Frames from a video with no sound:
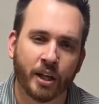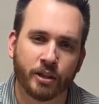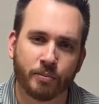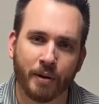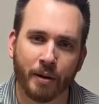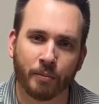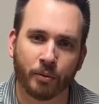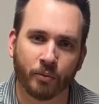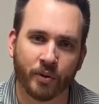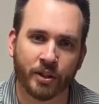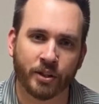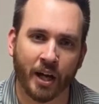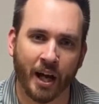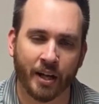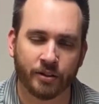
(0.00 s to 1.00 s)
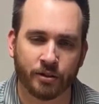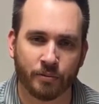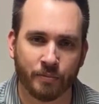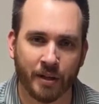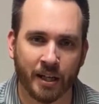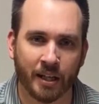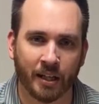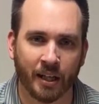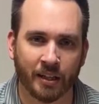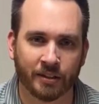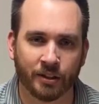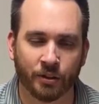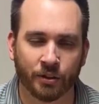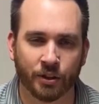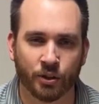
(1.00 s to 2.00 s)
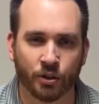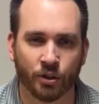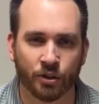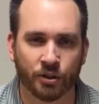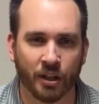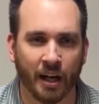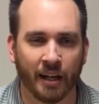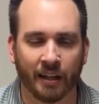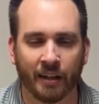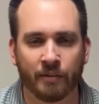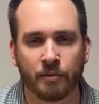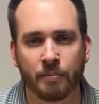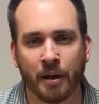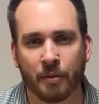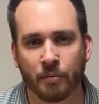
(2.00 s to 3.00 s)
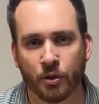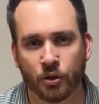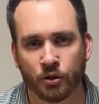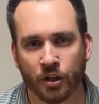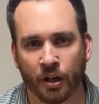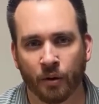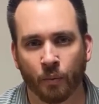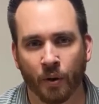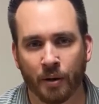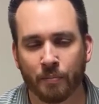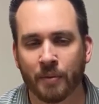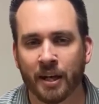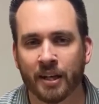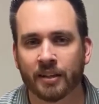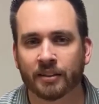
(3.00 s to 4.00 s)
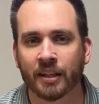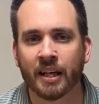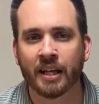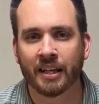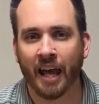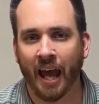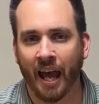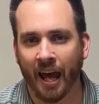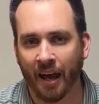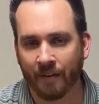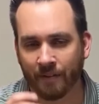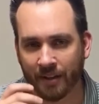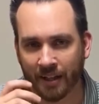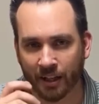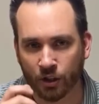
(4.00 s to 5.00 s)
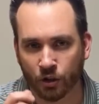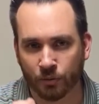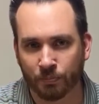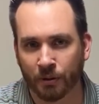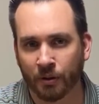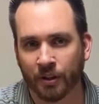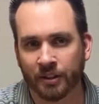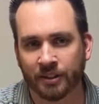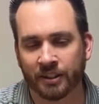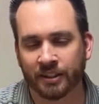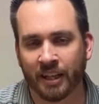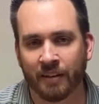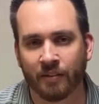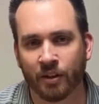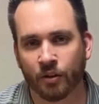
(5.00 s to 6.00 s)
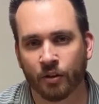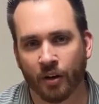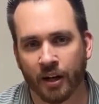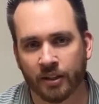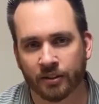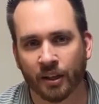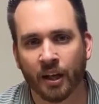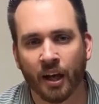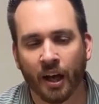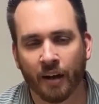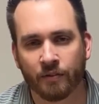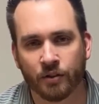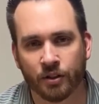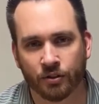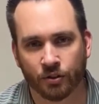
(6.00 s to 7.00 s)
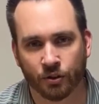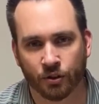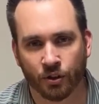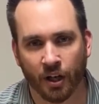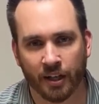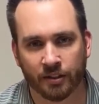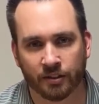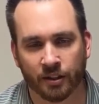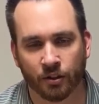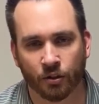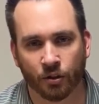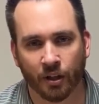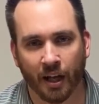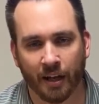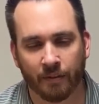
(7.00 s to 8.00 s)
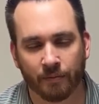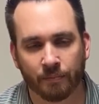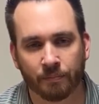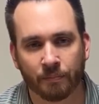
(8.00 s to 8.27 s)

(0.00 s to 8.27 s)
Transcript: to be able to reach out to me and us here at the church, and I'd love to be able to share what it means to have and experience the saving grace of Jesus Christ in your life.